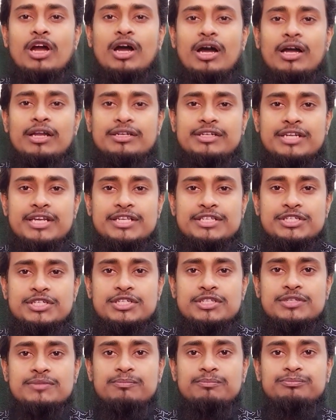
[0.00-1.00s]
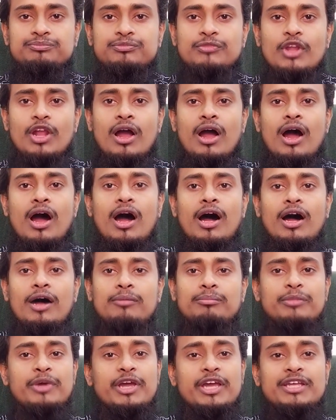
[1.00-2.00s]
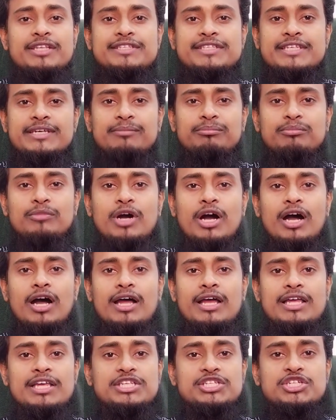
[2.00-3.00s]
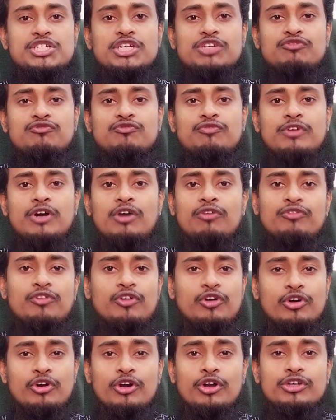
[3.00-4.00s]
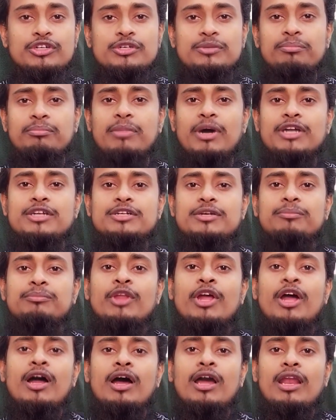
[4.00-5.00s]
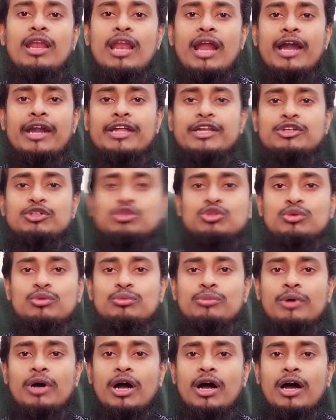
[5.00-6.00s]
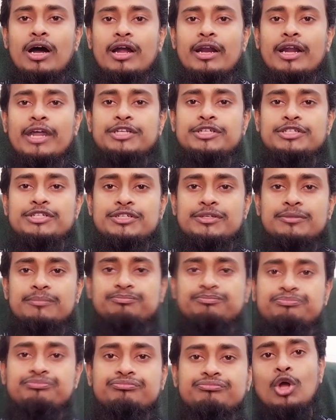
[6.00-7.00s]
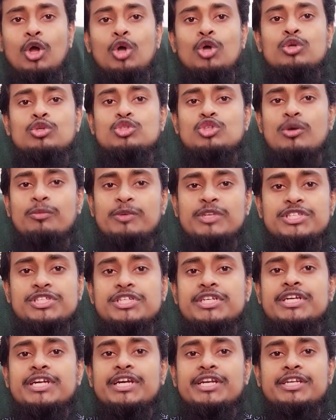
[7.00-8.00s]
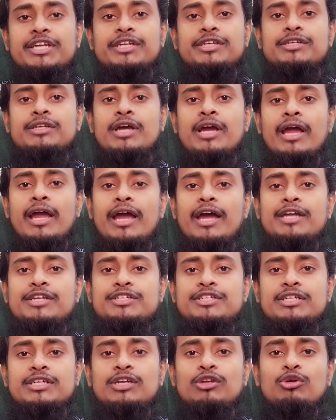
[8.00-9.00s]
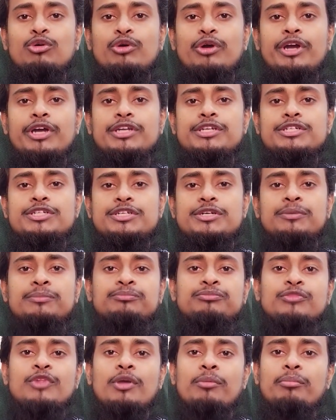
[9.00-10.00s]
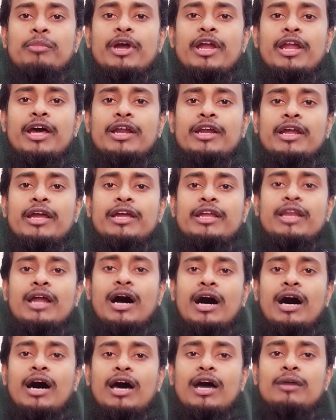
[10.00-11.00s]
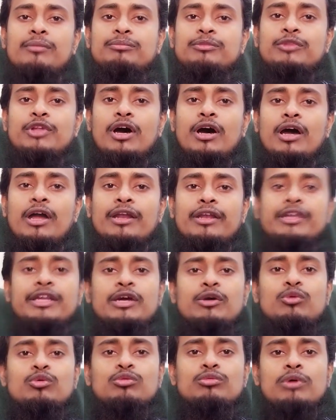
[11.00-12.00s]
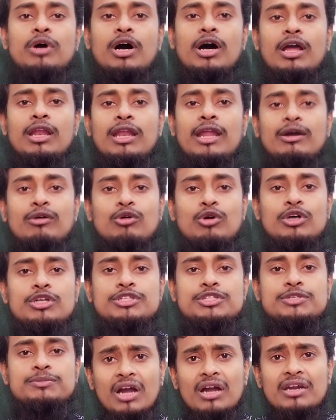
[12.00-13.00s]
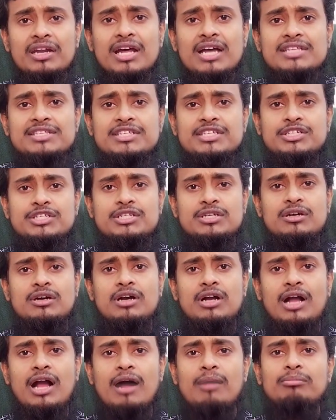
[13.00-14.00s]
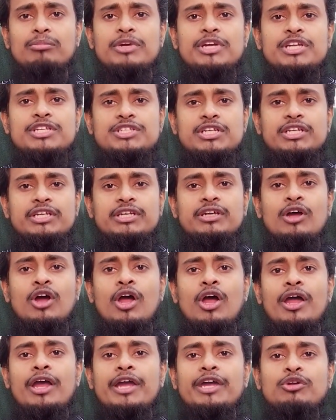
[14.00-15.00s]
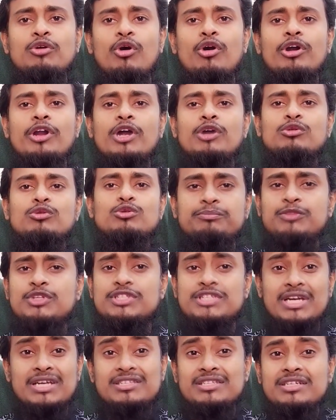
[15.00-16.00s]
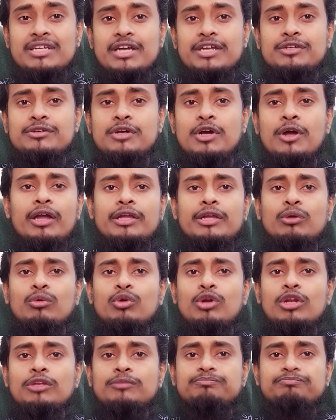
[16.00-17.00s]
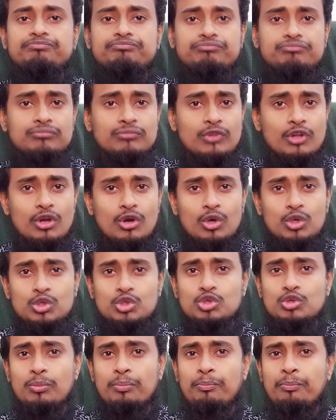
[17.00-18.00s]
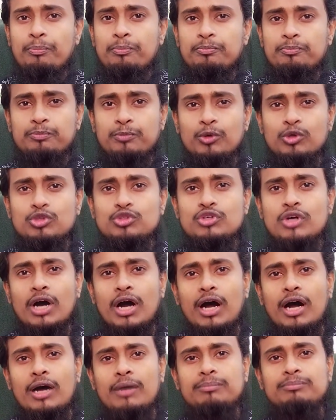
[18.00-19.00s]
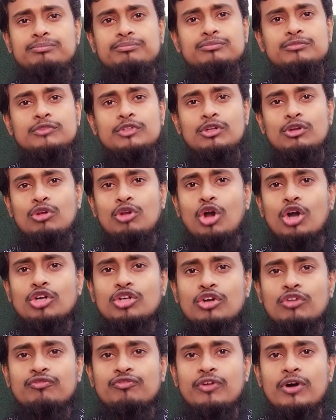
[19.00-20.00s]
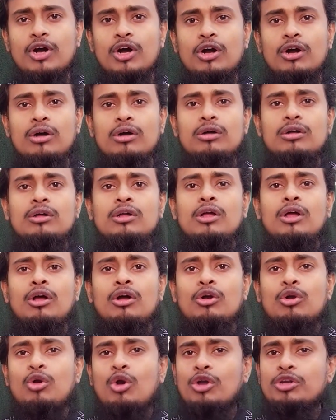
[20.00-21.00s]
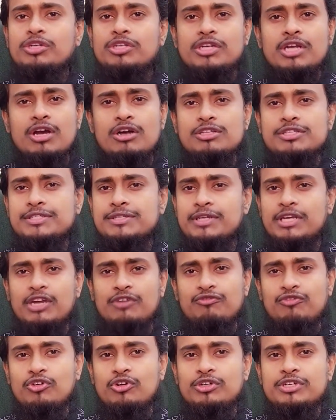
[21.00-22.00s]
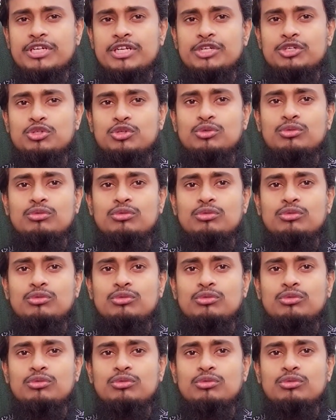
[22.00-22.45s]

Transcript: tests may seem straightforward, but learning to write sophisticated and eloquent manner in a new language doesn't come easily. In order to succeed, you will to put a lot of continuous effort into